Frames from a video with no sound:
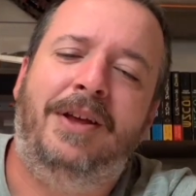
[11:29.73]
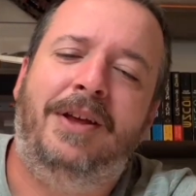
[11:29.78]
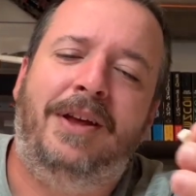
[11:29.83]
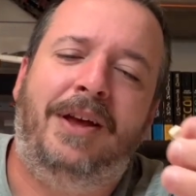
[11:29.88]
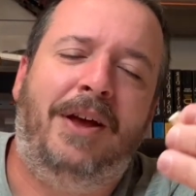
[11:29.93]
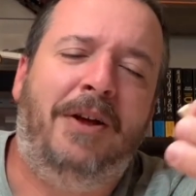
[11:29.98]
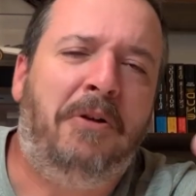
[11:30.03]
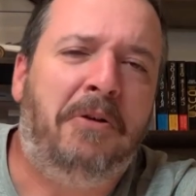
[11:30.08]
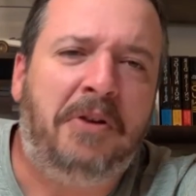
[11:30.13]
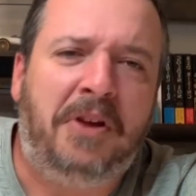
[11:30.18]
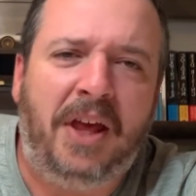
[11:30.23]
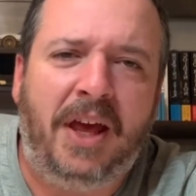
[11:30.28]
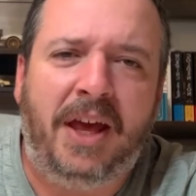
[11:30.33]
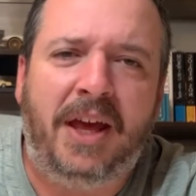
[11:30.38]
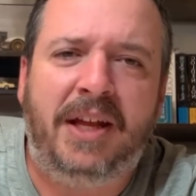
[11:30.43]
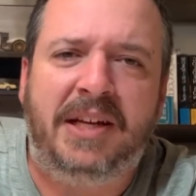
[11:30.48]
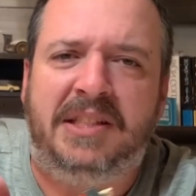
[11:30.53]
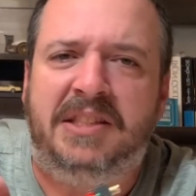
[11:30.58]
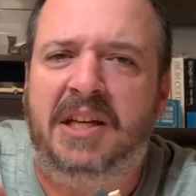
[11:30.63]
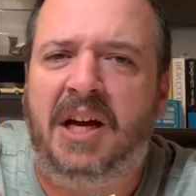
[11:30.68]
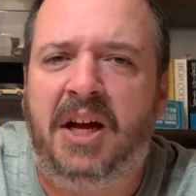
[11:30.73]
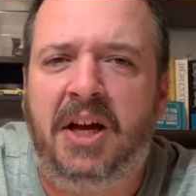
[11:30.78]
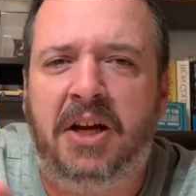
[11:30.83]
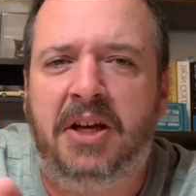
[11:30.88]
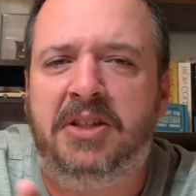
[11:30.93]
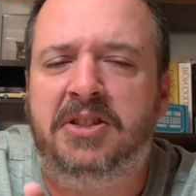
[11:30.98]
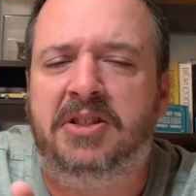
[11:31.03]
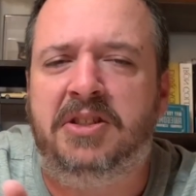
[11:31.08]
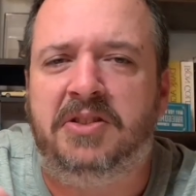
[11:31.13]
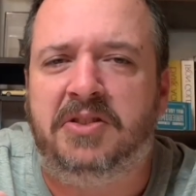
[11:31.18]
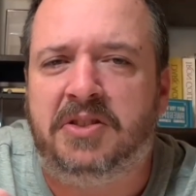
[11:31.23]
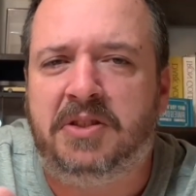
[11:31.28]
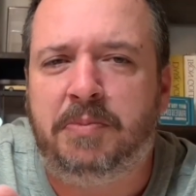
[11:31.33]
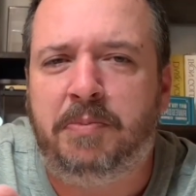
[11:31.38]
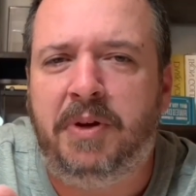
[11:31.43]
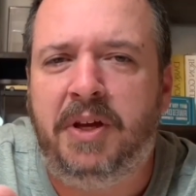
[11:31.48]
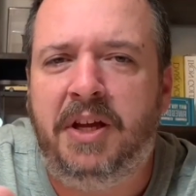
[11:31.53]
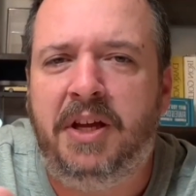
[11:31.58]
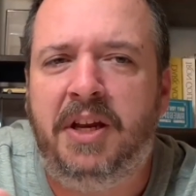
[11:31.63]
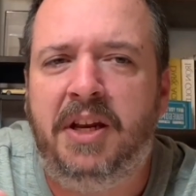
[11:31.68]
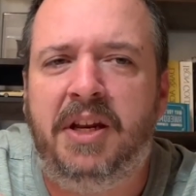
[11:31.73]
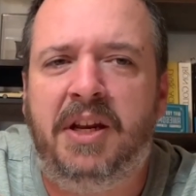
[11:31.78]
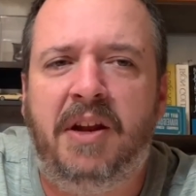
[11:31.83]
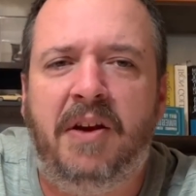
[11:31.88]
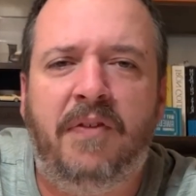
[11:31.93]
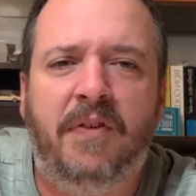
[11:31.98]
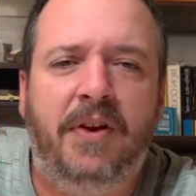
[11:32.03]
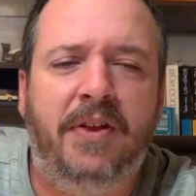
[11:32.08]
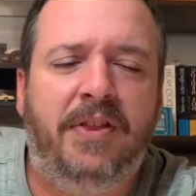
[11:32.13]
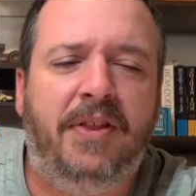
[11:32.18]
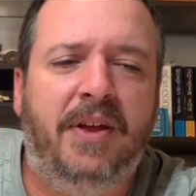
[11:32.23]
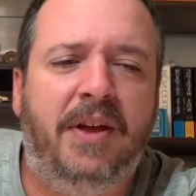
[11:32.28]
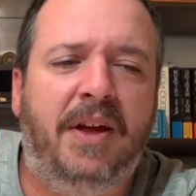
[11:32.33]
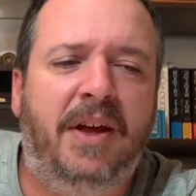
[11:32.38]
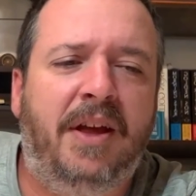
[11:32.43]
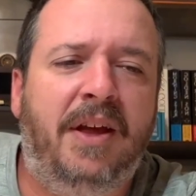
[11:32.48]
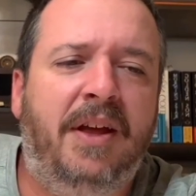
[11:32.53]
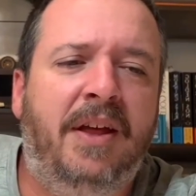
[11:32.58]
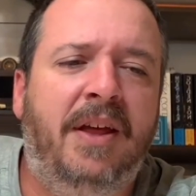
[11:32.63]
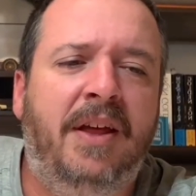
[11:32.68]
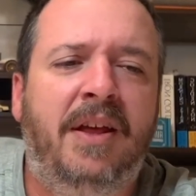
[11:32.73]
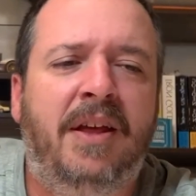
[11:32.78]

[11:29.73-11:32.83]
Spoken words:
Hellcat, Dodge, and Speed and everything,